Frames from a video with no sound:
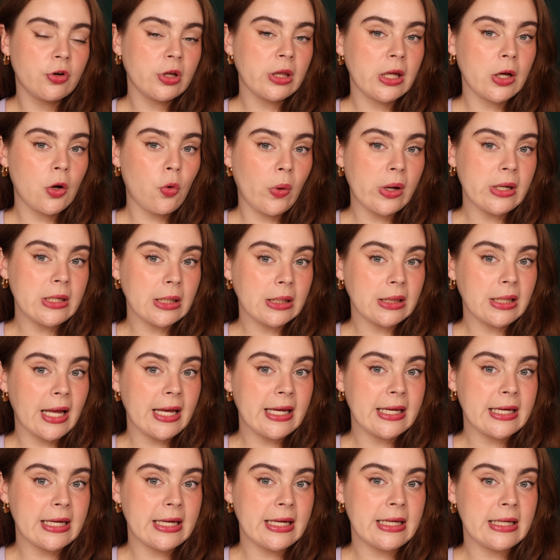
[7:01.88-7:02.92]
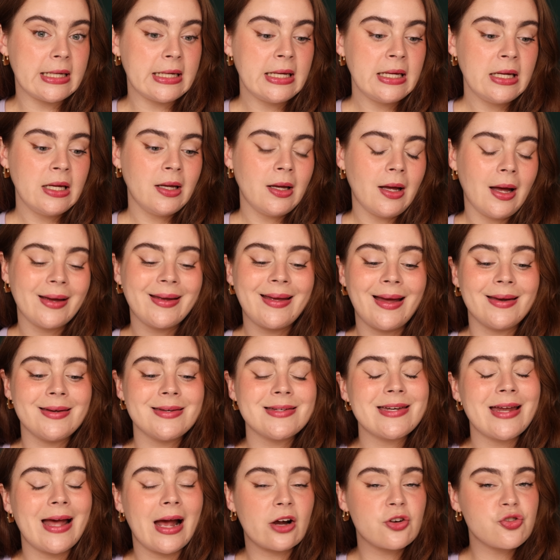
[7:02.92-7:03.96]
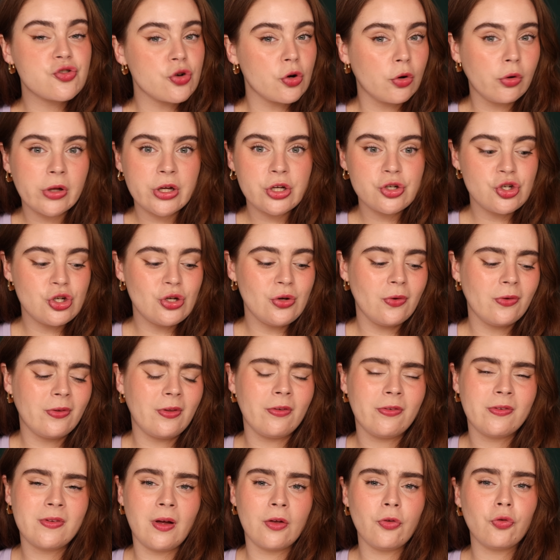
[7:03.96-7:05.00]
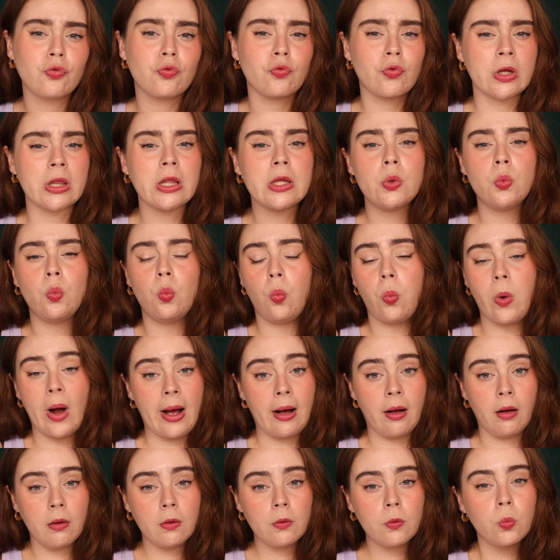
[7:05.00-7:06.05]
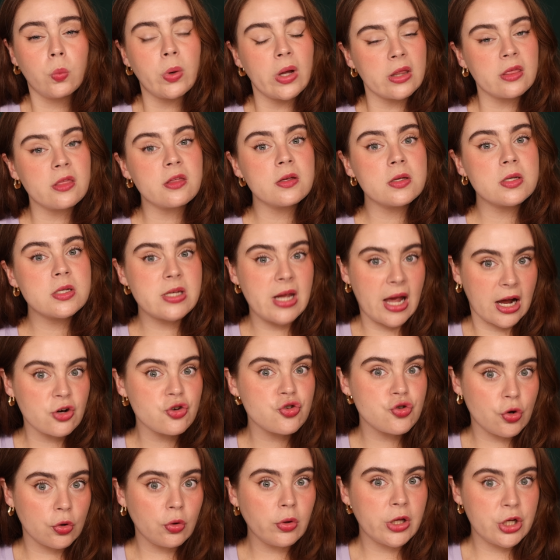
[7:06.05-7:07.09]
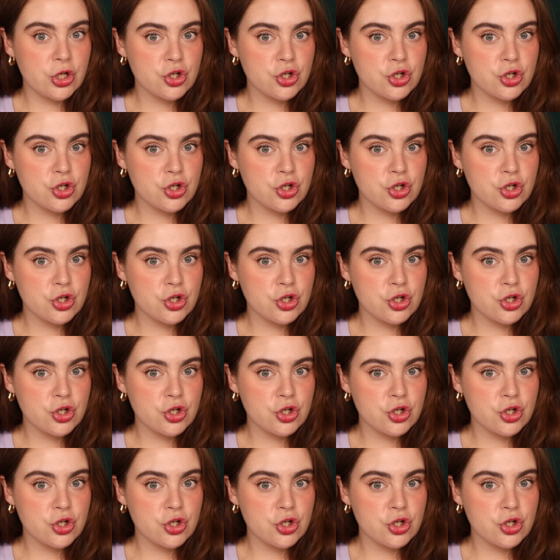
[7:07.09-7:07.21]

really going to like it. Again, textural issues, this does really well with textural